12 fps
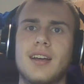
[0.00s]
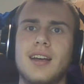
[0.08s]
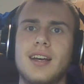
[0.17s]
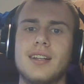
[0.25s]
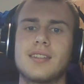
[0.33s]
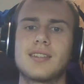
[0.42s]

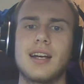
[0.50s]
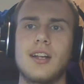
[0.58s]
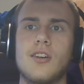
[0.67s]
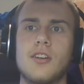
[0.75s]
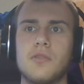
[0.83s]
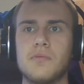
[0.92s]
and it's got
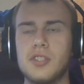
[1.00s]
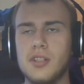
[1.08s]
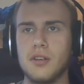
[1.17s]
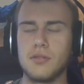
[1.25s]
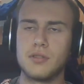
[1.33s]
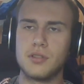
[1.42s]
arms,
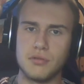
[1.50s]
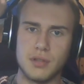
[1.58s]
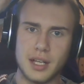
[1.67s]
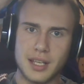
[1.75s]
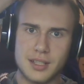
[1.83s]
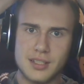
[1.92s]
two
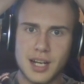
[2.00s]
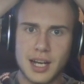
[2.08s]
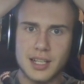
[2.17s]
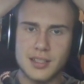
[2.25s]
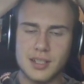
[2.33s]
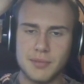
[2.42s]
like
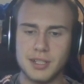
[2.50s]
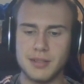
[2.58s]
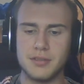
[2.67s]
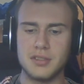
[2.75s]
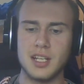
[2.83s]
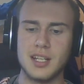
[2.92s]
sockets coming out
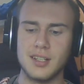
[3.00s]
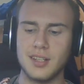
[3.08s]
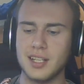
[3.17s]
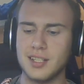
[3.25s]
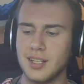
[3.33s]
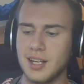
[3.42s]
of its head and
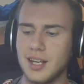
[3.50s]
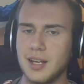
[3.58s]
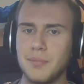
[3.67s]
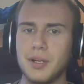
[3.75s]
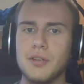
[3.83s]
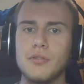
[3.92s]
legs.
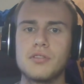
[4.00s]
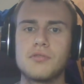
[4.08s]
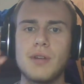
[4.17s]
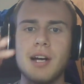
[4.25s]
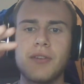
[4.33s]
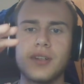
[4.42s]
But it was
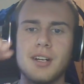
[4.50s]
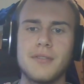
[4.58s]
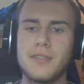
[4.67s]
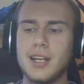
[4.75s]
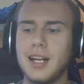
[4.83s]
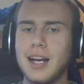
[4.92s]
round
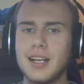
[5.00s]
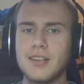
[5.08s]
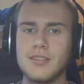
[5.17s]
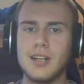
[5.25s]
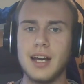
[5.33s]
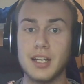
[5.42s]
enough that I
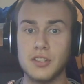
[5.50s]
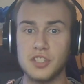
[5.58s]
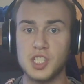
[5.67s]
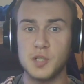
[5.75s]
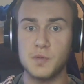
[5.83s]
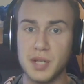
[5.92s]
could
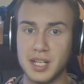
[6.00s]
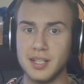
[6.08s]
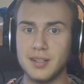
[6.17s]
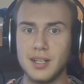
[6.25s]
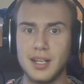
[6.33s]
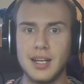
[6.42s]
spin it.
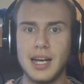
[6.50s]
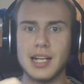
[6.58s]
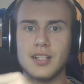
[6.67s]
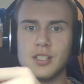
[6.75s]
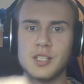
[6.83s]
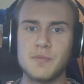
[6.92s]
I
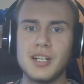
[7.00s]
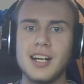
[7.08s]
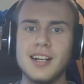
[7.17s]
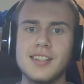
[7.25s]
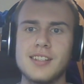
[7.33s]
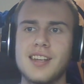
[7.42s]
could spin it
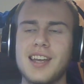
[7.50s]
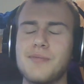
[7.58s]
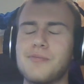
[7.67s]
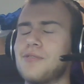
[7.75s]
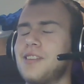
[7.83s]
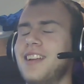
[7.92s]
on the
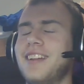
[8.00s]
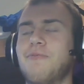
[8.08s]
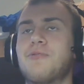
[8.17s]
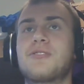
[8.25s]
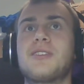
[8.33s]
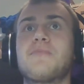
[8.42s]
table, and
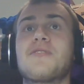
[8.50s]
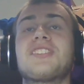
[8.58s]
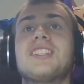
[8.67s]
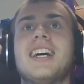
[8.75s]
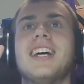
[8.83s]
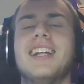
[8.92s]
for some
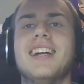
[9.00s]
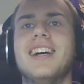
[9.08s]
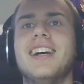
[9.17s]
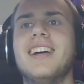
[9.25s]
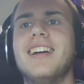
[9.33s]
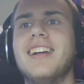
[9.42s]
reason that
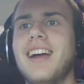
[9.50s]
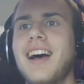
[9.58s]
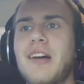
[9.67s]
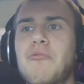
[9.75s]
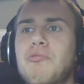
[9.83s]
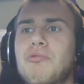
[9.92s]

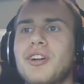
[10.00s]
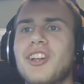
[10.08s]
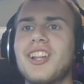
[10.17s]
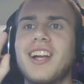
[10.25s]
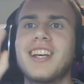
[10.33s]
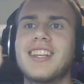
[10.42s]
I really
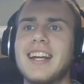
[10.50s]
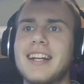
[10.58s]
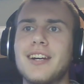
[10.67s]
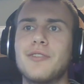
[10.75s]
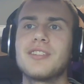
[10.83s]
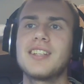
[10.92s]
liked that, and
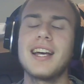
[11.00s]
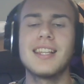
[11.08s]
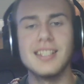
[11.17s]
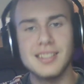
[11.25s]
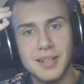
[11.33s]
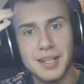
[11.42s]
I always had
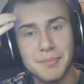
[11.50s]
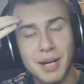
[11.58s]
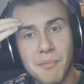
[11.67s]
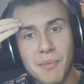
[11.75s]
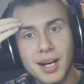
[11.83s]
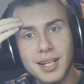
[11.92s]
this in my
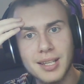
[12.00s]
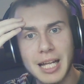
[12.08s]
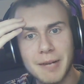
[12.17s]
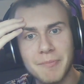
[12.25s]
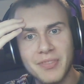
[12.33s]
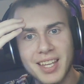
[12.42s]
mind that